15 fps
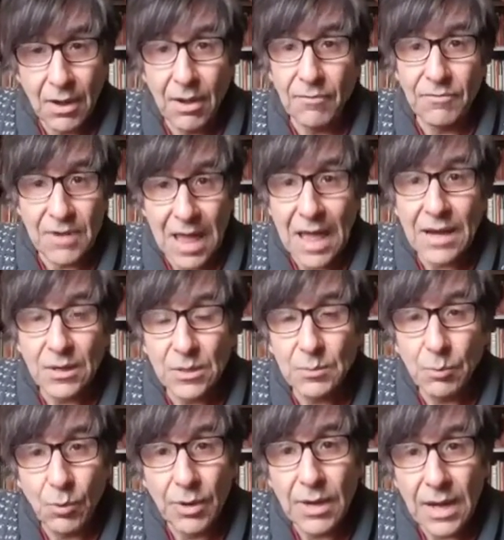of not
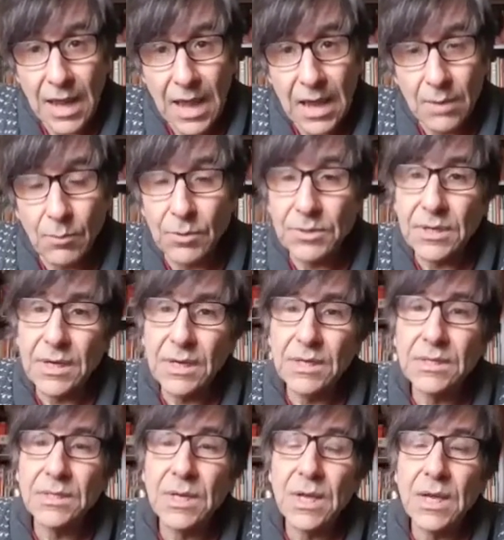exploiting animals
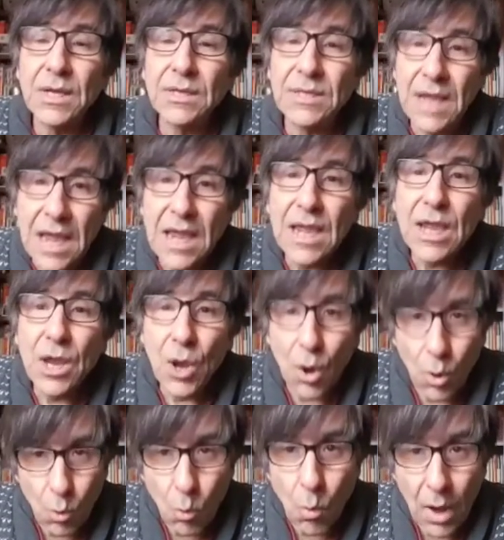is taking
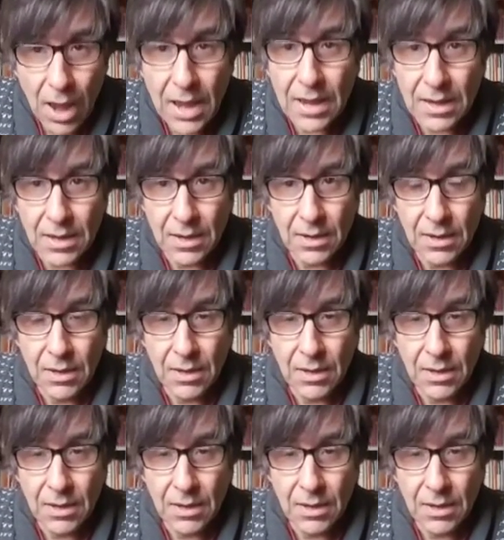away